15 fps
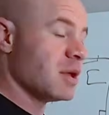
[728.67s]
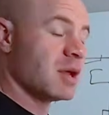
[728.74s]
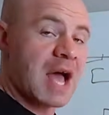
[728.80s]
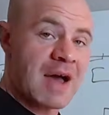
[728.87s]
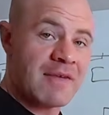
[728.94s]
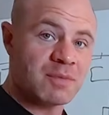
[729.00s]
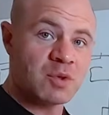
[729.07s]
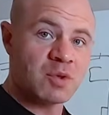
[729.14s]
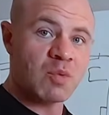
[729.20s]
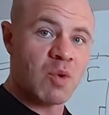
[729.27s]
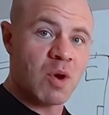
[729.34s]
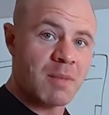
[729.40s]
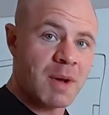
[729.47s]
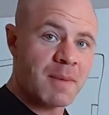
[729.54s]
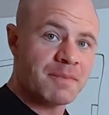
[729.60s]
have them do the
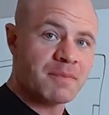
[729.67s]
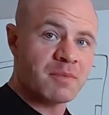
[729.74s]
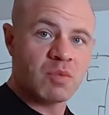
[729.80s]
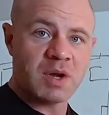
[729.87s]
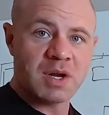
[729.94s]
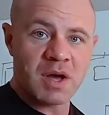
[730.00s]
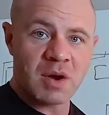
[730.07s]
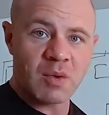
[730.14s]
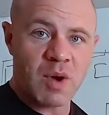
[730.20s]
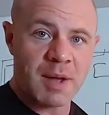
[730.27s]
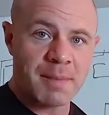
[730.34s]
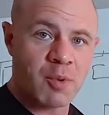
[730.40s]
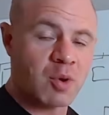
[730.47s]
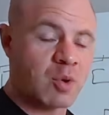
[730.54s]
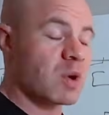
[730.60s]
warm-up, written on a
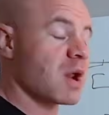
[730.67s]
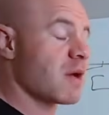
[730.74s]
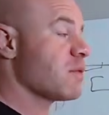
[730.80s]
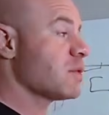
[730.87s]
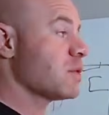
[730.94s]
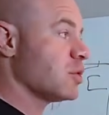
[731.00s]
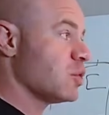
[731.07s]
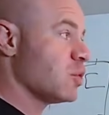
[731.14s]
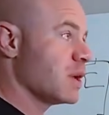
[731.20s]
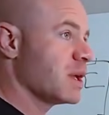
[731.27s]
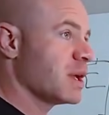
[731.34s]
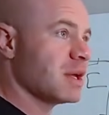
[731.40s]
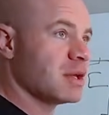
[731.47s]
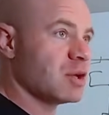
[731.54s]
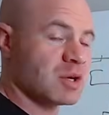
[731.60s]
whiteboard or whatever, they're doing
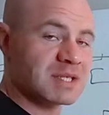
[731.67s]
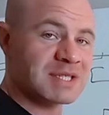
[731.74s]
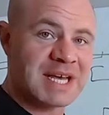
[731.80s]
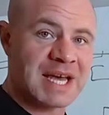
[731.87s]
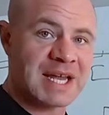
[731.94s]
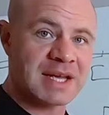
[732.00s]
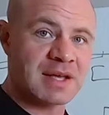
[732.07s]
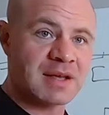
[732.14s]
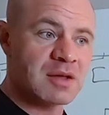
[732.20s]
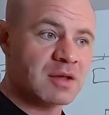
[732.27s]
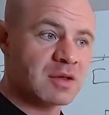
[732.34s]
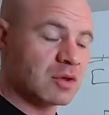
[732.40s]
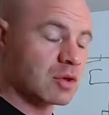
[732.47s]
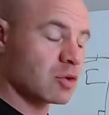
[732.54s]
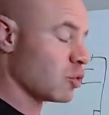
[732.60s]
it, you're assigning
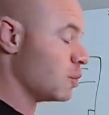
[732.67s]
the